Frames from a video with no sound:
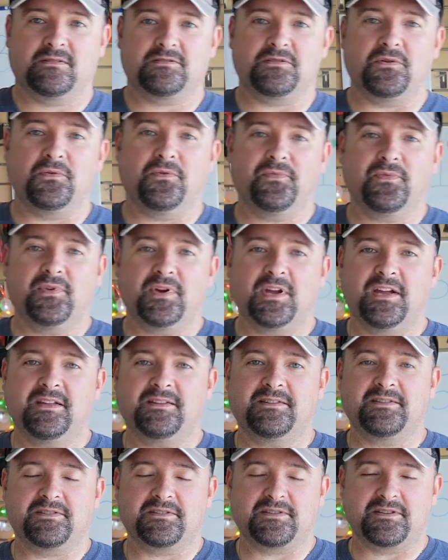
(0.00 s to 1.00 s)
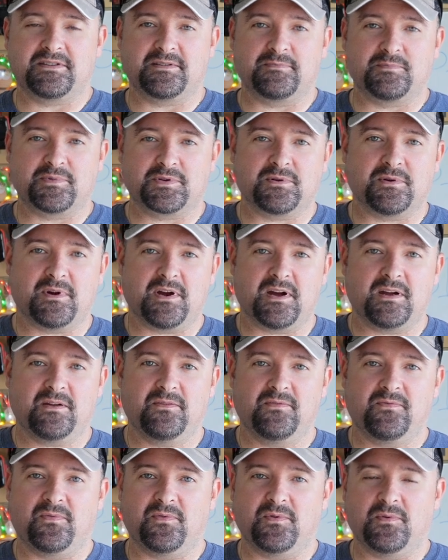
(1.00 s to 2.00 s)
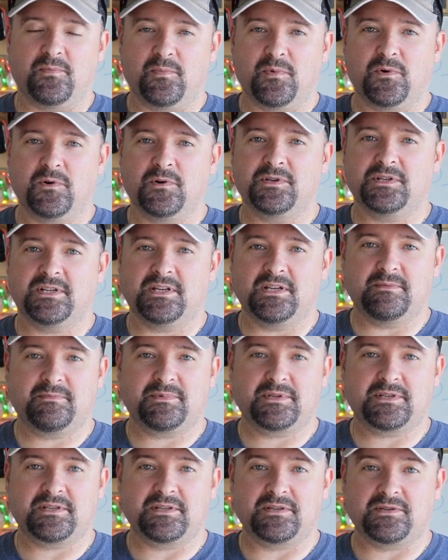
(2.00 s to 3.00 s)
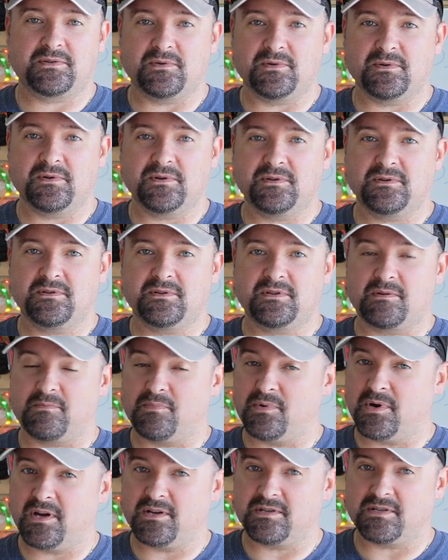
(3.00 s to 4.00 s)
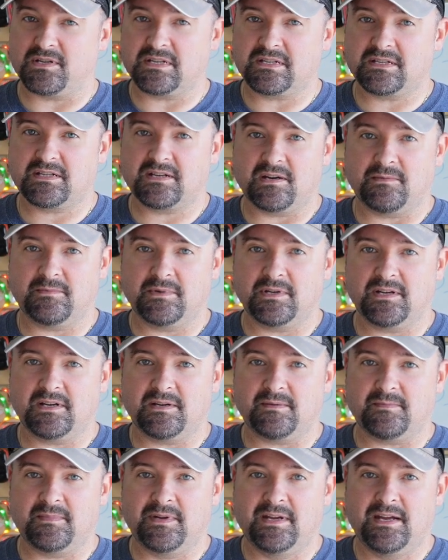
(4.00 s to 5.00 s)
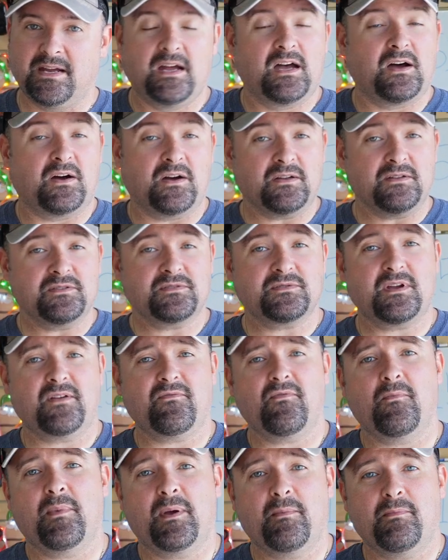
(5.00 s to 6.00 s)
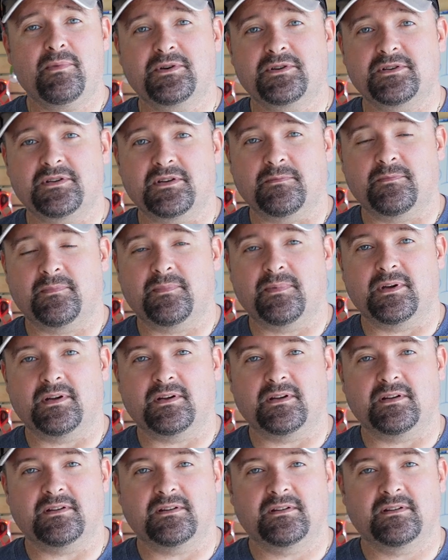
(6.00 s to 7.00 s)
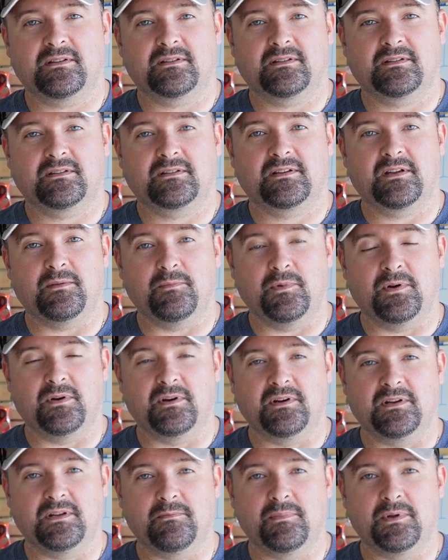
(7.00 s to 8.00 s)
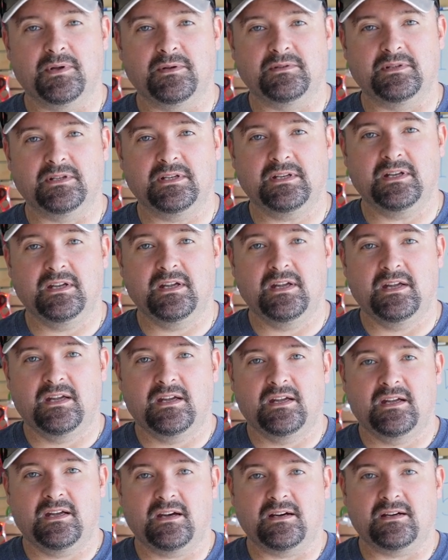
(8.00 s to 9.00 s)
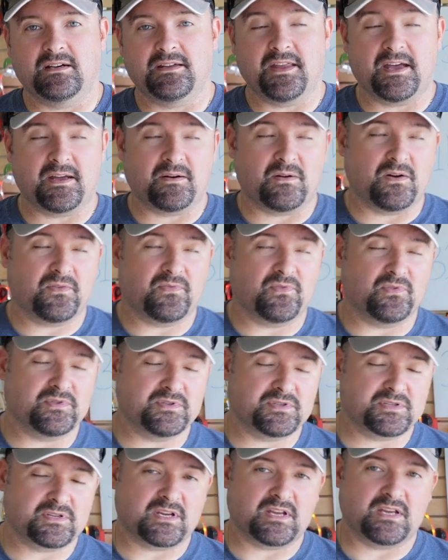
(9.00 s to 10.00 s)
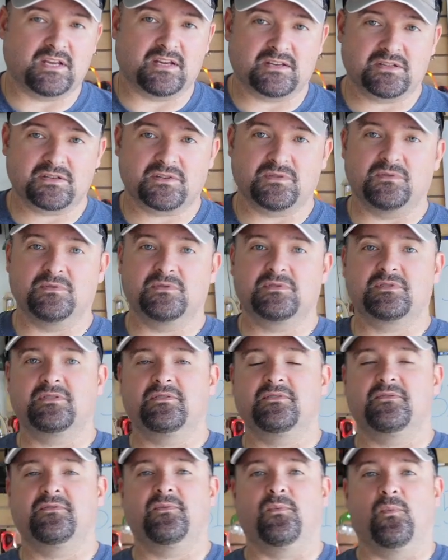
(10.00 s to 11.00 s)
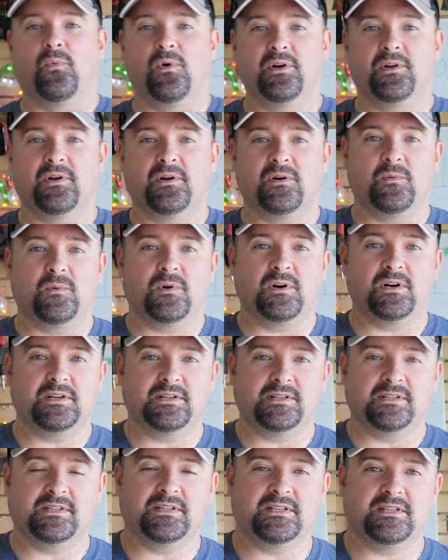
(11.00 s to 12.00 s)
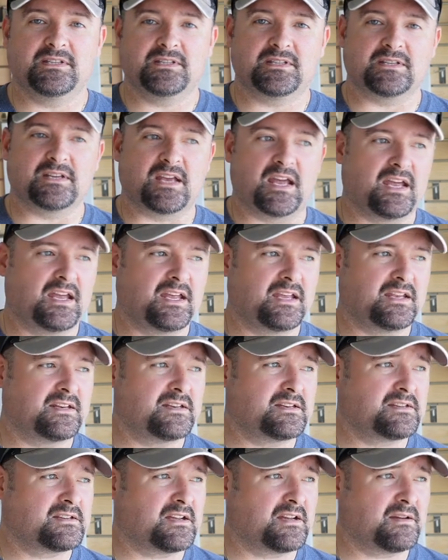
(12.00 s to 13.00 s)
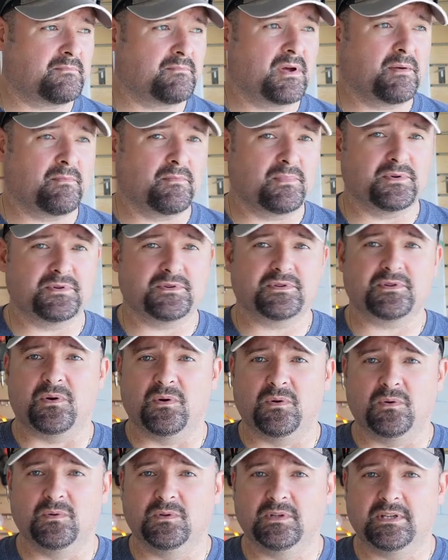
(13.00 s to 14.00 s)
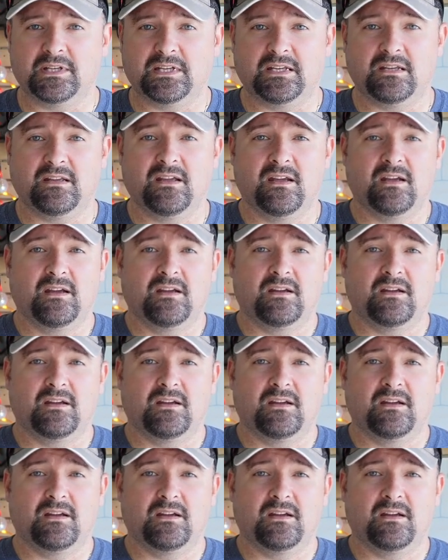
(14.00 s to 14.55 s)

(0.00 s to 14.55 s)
Don't forget to subscribe for more tips, tutorials, and projects coming up. I also have a membership uh, community building uh, that offers exclusive one-on-ones and uh, members only